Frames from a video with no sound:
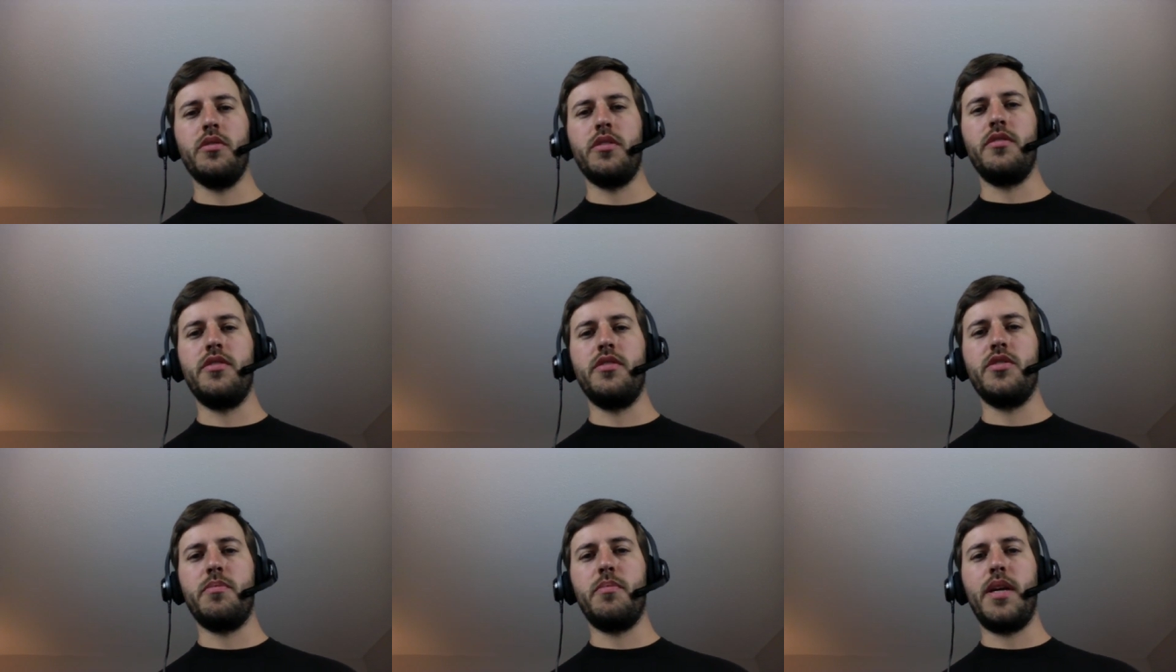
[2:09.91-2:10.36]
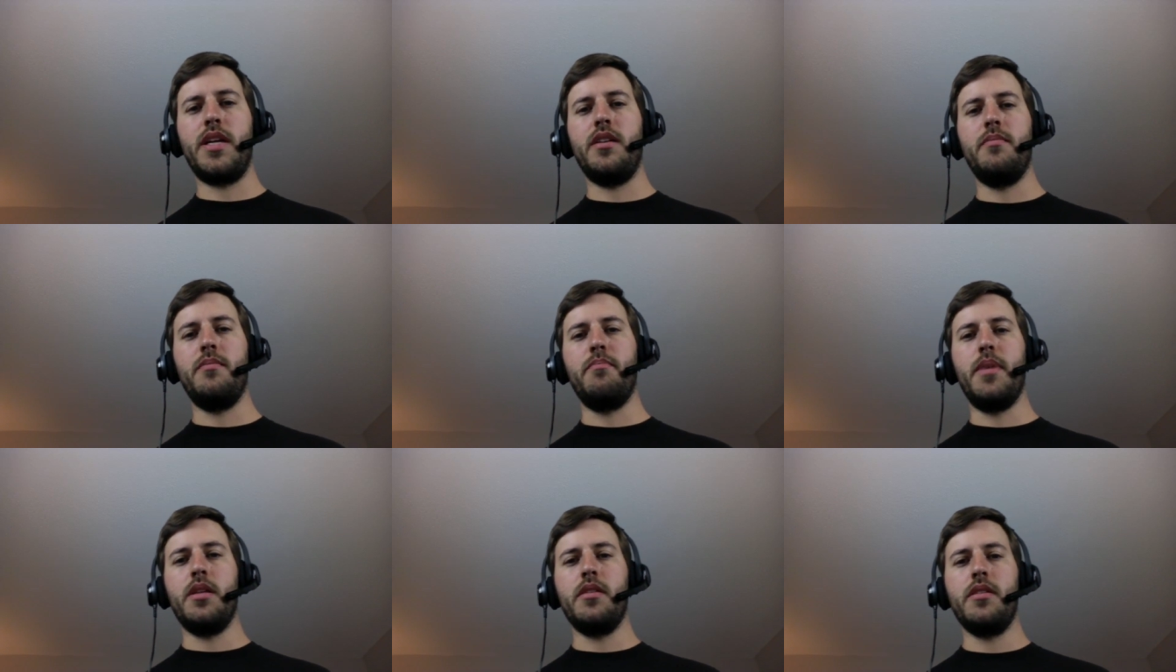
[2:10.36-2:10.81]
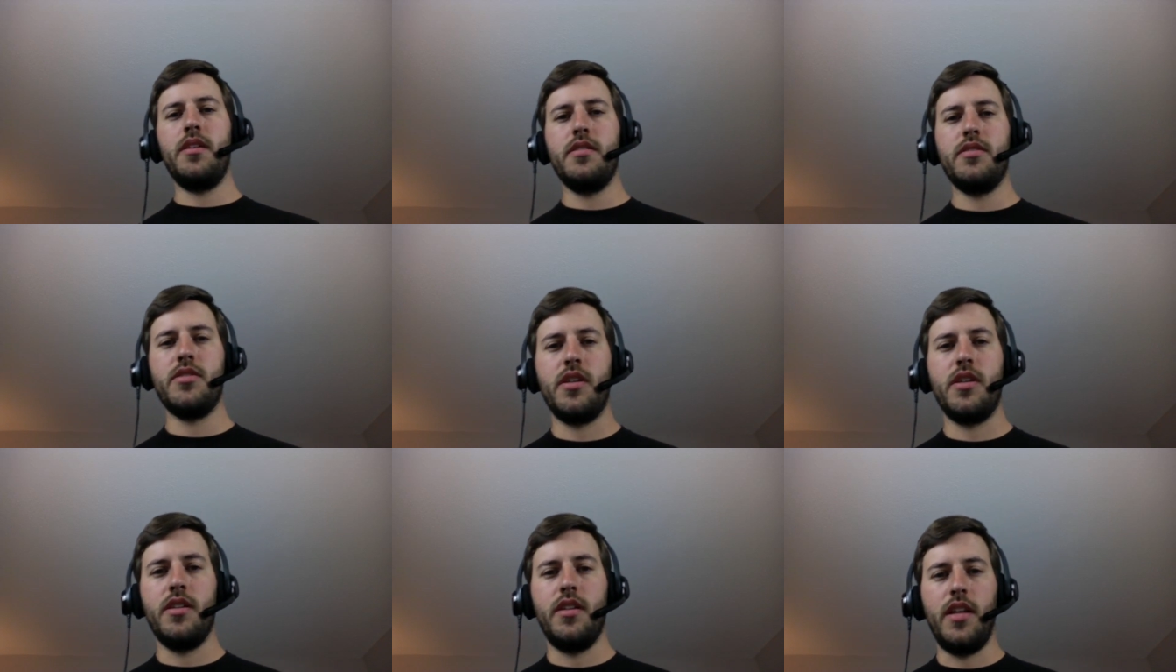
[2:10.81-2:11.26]
They're just making
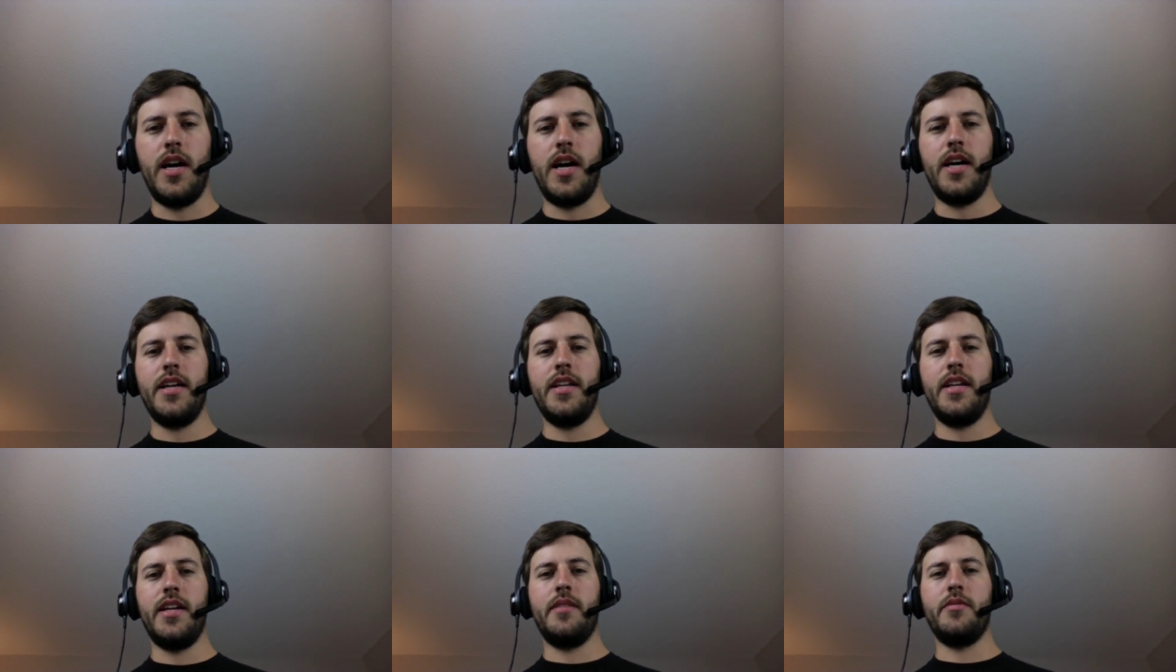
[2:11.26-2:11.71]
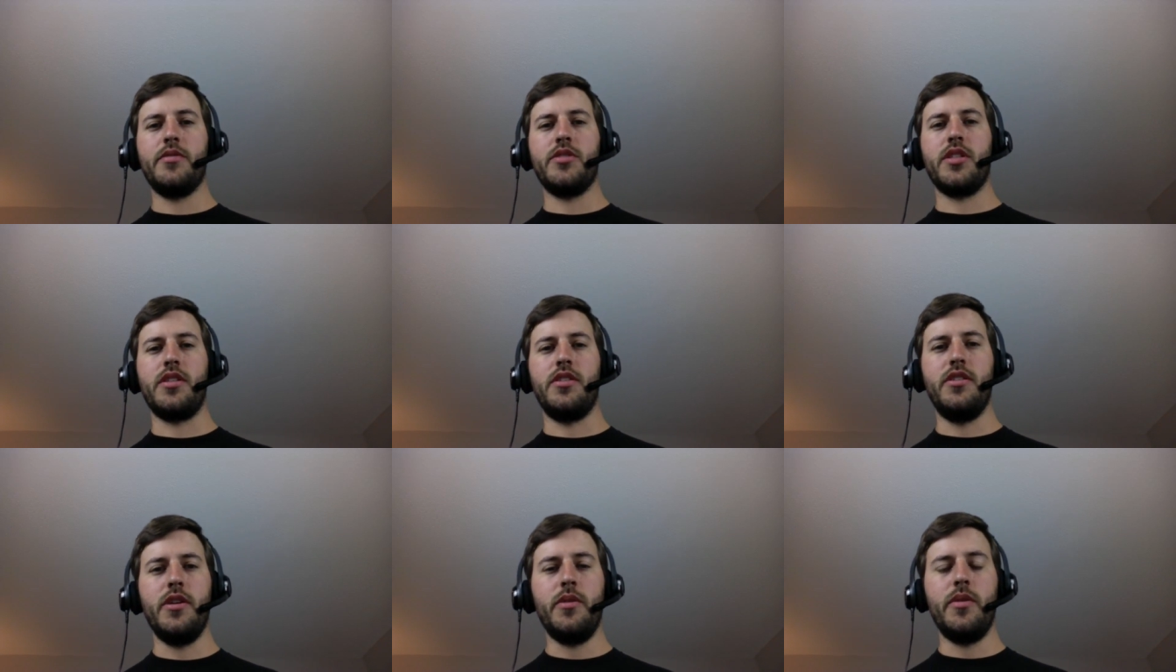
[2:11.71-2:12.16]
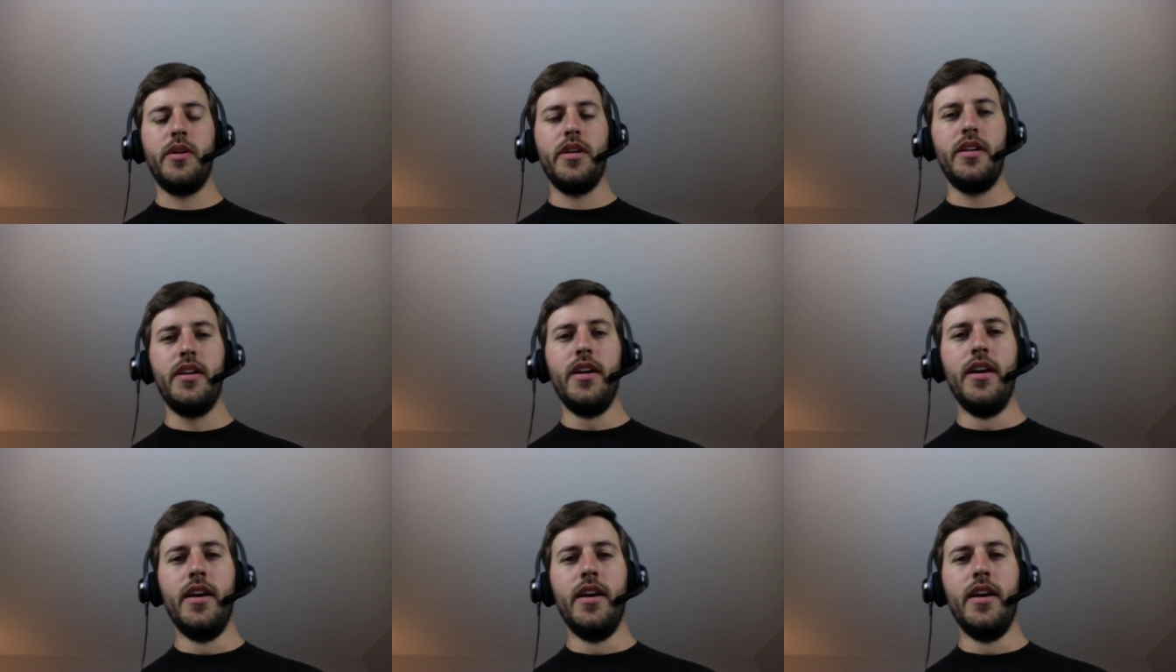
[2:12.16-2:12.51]
millions online. And I was like, you know what?